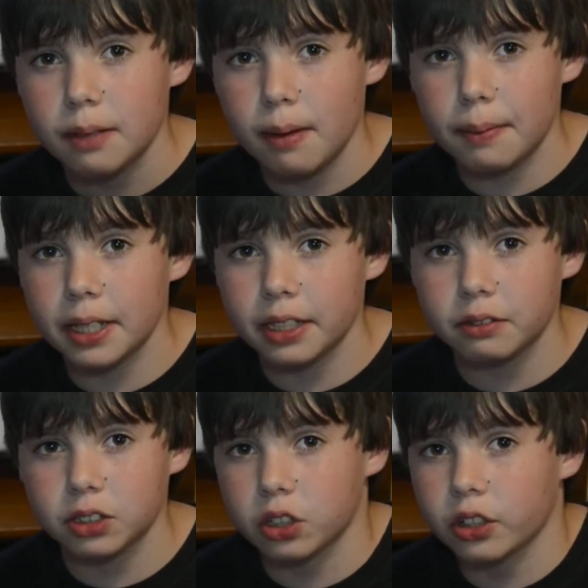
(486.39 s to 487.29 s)
Maybe he
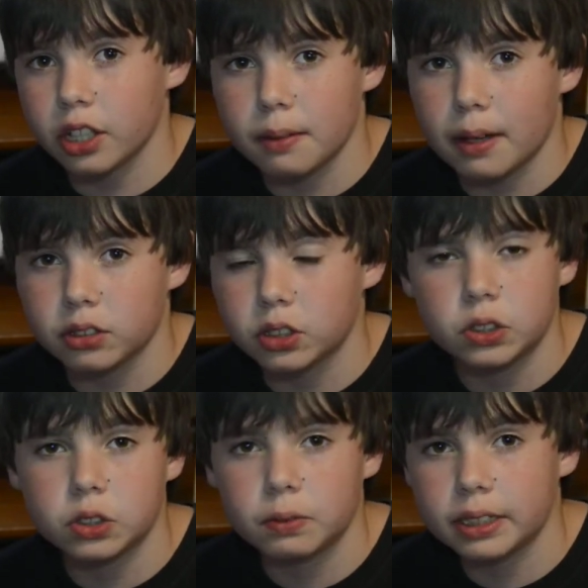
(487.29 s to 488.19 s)
was learning about
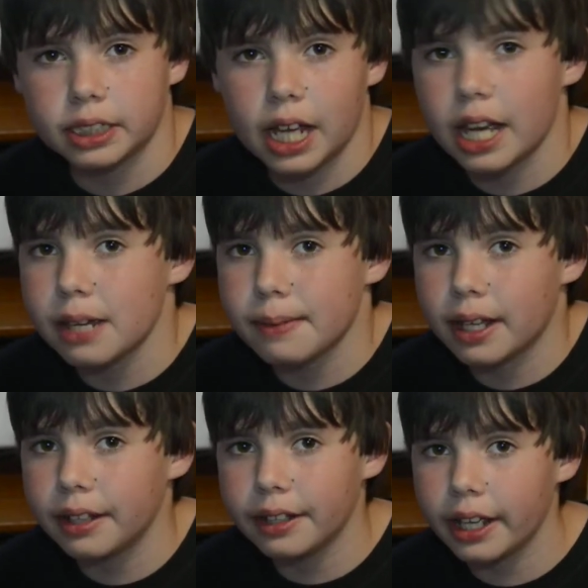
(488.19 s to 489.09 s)
suits one time,
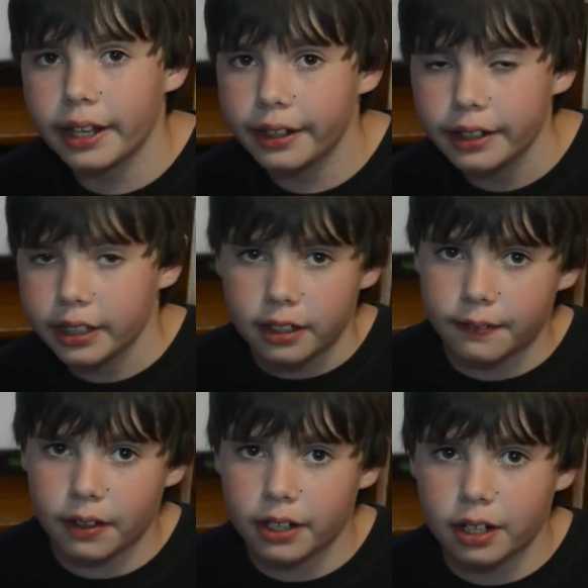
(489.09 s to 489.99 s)
and then he
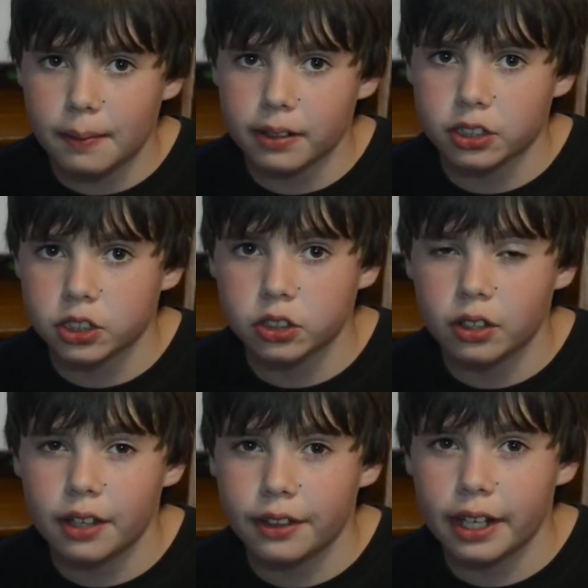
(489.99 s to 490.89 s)
found out about the suit,
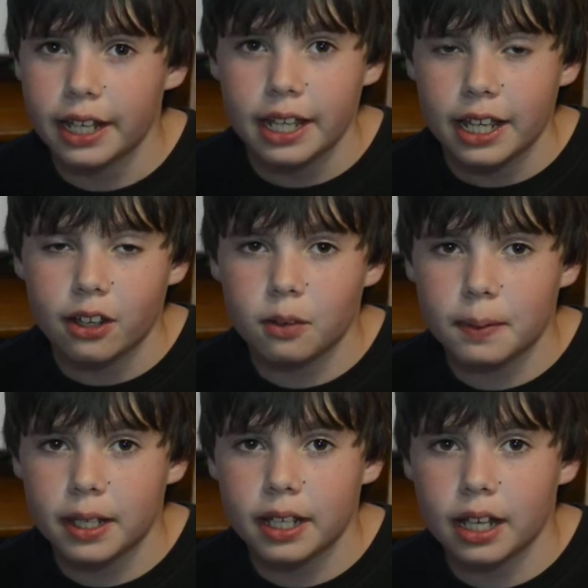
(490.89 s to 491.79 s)
and then it would
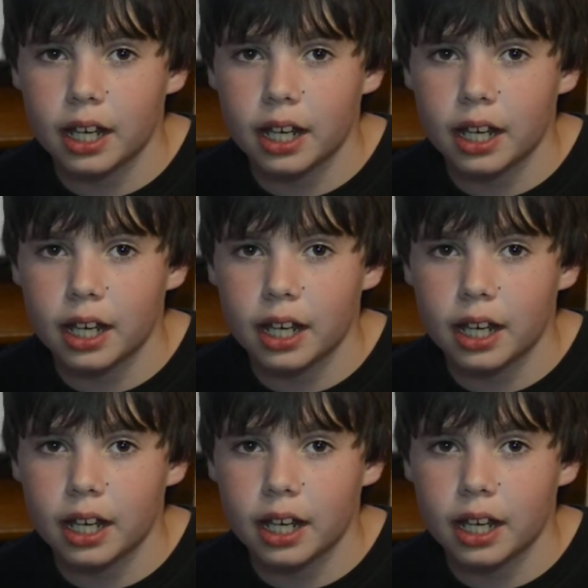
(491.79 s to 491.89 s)
be...